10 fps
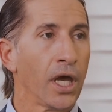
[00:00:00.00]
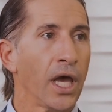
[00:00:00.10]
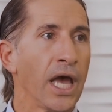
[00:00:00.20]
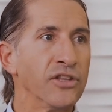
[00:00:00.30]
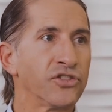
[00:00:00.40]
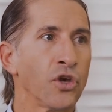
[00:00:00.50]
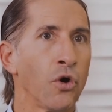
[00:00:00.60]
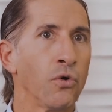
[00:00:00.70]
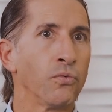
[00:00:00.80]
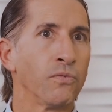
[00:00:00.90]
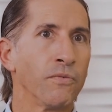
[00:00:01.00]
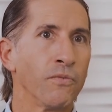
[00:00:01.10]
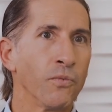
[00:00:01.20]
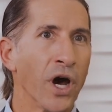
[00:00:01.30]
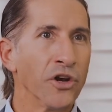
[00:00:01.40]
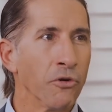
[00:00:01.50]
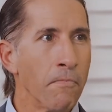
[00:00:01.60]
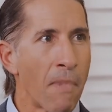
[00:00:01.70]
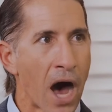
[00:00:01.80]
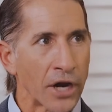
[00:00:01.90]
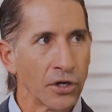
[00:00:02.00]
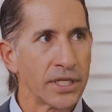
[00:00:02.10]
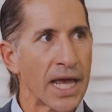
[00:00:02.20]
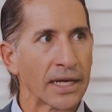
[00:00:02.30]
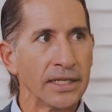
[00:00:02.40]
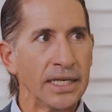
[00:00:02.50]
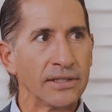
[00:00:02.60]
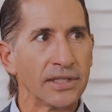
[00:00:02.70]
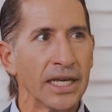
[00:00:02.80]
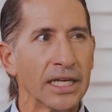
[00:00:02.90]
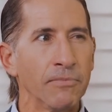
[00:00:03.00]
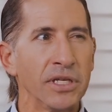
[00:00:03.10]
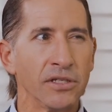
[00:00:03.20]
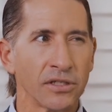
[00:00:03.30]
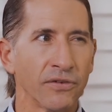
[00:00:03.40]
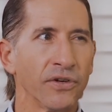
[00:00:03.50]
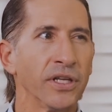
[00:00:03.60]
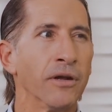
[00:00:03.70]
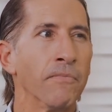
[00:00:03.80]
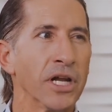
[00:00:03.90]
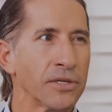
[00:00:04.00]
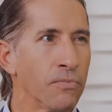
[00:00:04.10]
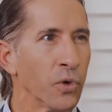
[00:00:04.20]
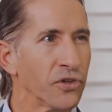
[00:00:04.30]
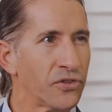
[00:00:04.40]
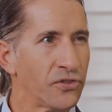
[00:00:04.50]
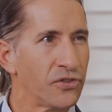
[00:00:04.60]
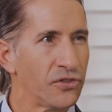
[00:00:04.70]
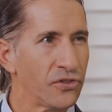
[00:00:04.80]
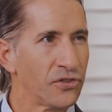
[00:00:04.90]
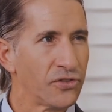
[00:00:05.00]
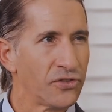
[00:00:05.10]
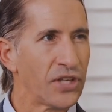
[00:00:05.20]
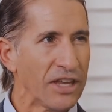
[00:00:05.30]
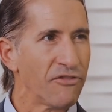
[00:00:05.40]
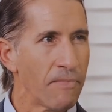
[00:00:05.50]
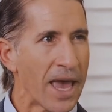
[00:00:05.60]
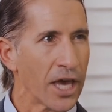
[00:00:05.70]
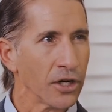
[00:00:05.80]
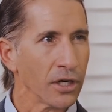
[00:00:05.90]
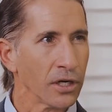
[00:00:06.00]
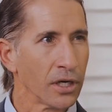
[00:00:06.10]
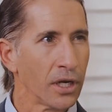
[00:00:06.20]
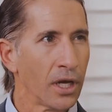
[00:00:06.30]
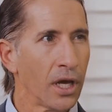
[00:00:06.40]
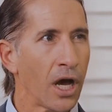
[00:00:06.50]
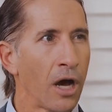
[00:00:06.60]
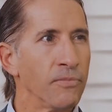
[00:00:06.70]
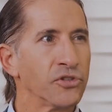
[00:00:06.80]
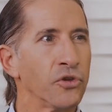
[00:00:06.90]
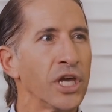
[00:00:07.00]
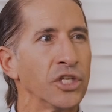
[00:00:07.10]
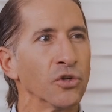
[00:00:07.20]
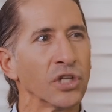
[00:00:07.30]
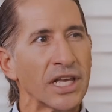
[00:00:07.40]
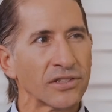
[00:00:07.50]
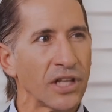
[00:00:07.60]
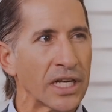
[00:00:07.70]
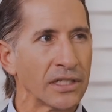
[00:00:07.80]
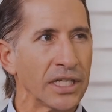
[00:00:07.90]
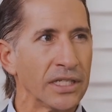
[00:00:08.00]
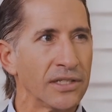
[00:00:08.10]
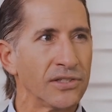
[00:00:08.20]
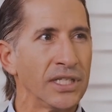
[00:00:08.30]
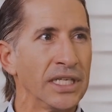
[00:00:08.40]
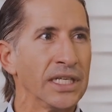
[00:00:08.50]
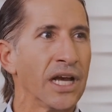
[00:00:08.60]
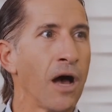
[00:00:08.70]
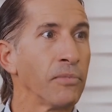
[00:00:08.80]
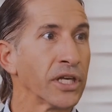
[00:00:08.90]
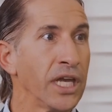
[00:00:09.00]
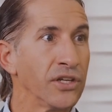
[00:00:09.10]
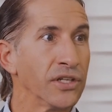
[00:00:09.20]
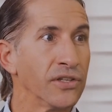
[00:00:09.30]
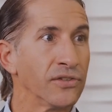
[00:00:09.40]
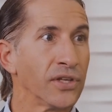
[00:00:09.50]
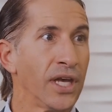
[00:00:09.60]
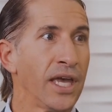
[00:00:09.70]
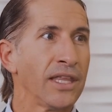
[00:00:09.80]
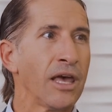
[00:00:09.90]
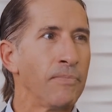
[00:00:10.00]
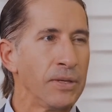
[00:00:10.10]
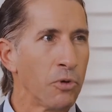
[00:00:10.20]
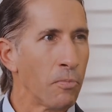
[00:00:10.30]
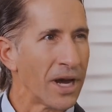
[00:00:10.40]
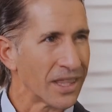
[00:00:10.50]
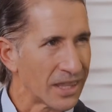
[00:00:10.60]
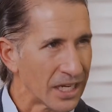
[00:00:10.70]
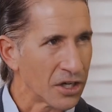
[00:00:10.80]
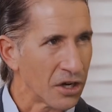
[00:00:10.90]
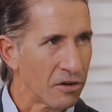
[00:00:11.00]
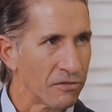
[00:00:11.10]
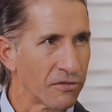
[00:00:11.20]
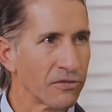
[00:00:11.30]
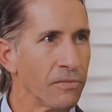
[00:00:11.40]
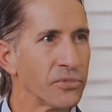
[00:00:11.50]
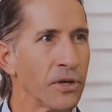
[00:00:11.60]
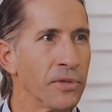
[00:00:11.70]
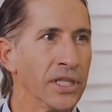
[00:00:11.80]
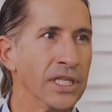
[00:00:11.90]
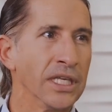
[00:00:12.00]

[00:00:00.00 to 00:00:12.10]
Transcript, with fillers: and so under modern techniques it can be delivered in a much more s- safe manner um, so that you're less likely to see complications that people might think of from some of